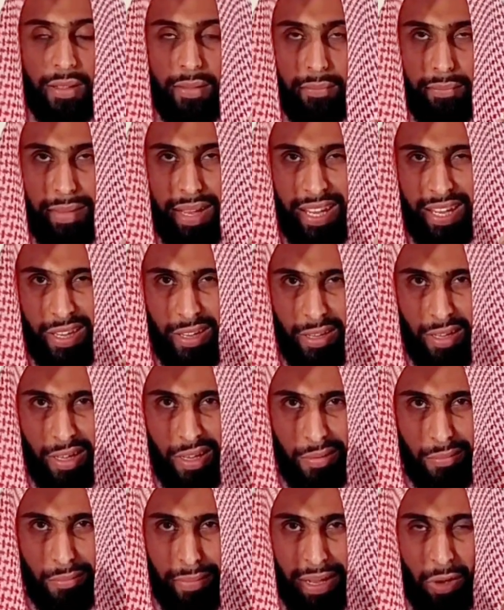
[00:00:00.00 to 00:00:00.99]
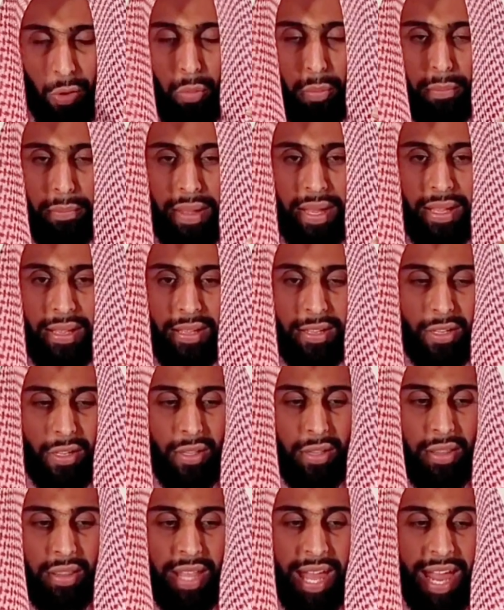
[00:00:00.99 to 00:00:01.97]
my ummah,
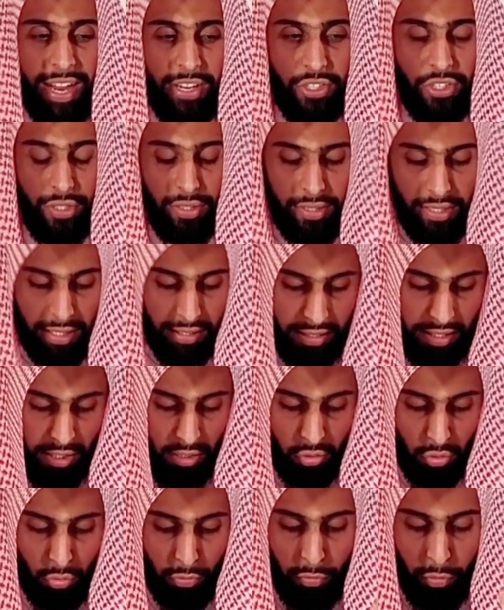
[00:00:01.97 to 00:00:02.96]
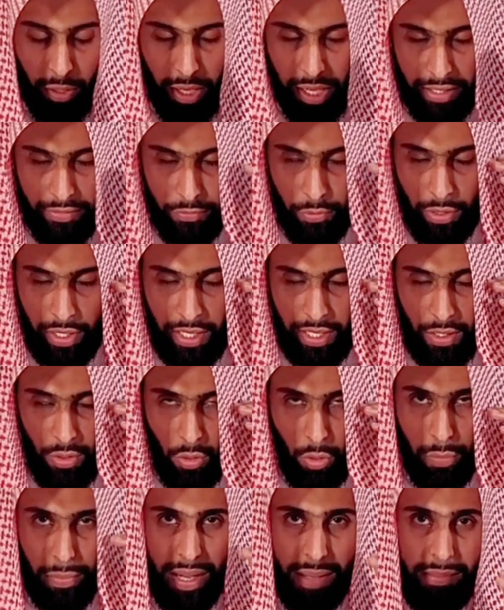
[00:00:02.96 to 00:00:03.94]
the actions that they do forgetfully
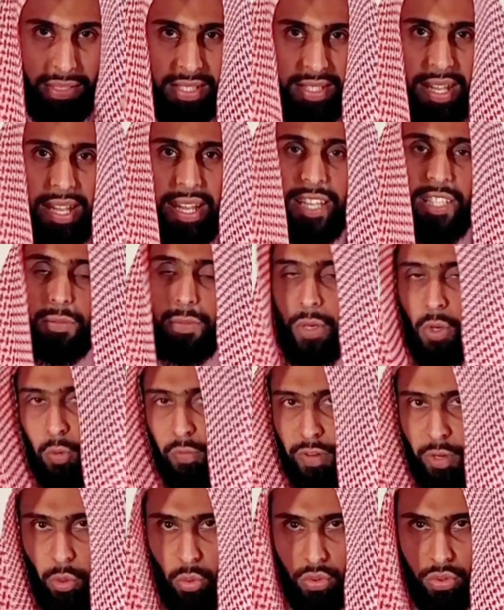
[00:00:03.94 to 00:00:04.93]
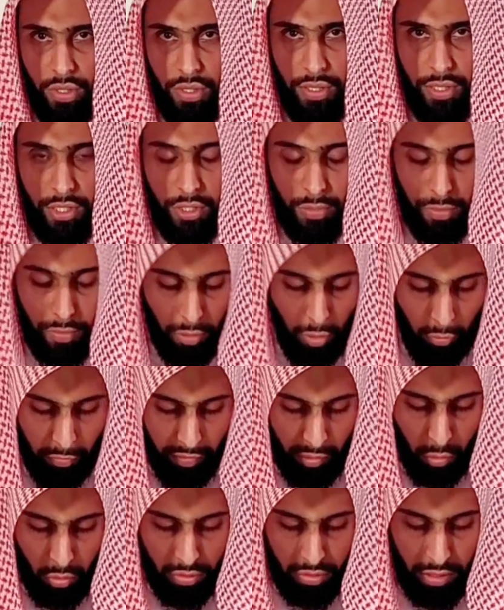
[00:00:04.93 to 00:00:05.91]
or by mistake has been overlooked. It's been
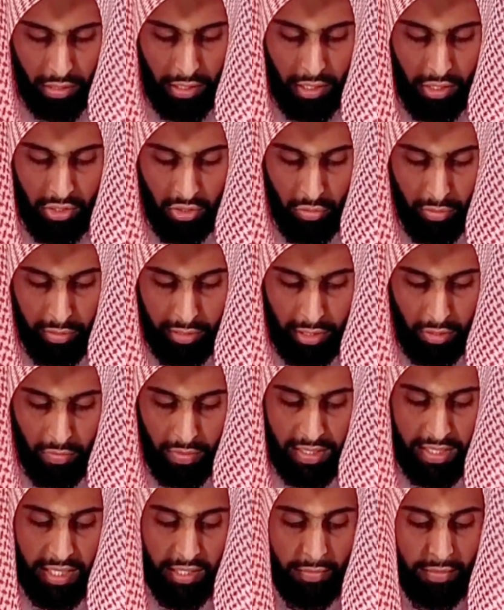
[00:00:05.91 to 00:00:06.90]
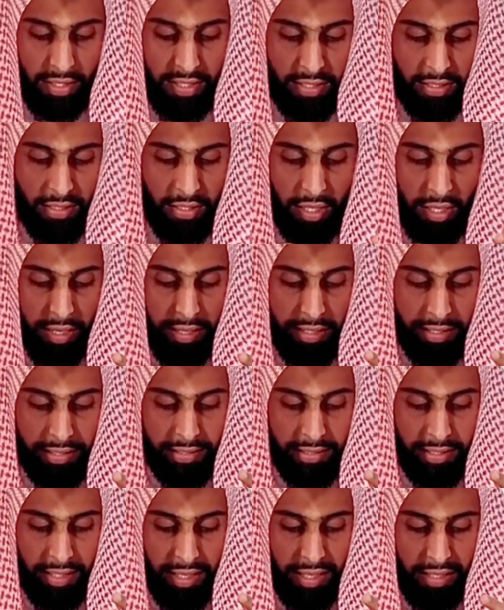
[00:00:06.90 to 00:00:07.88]
overlooked. So what did we say? We said a
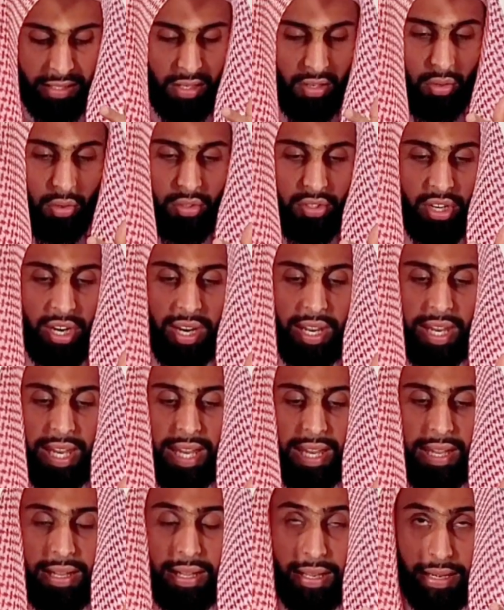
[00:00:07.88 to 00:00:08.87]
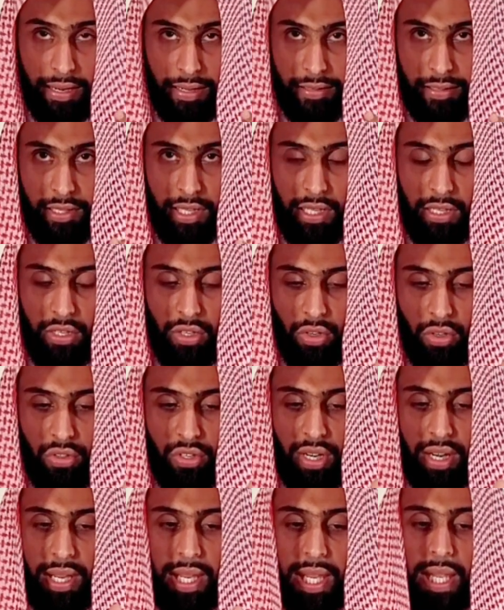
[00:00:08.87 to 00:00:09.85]
little eating or drinking,
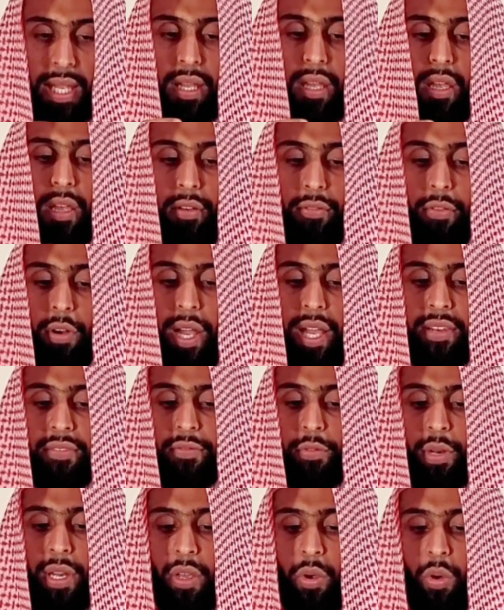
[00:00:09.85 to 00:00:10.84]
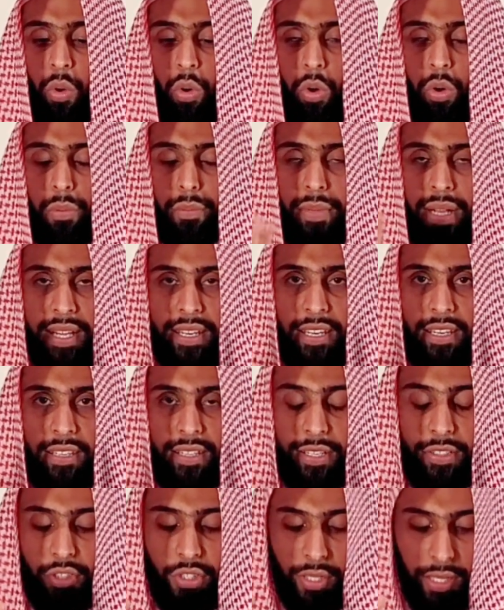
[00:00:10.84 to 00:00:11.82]
forgetfully or
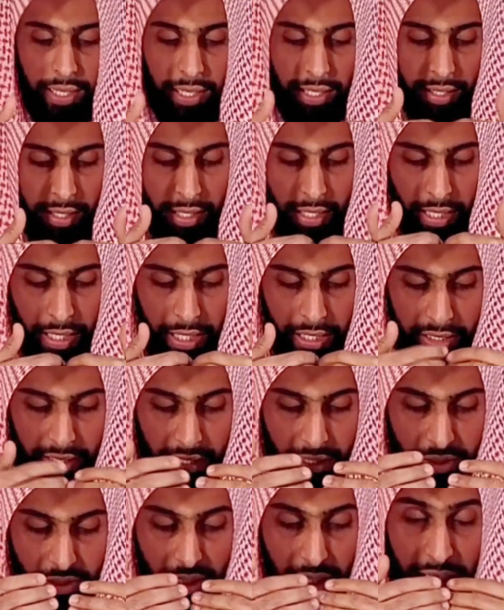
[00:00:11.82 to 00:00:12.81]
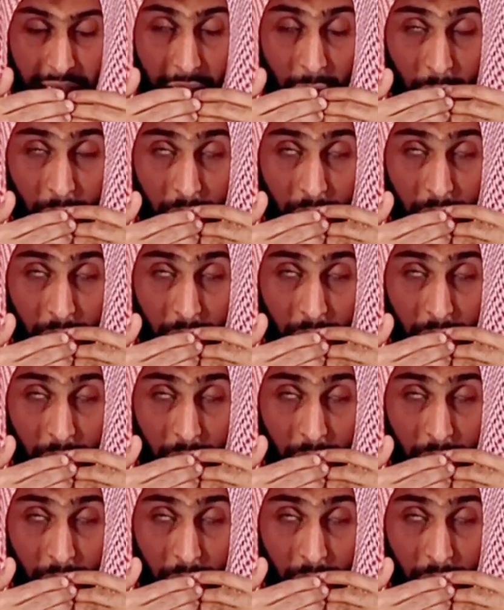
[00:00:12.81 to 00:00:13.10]
unintentionally. The salah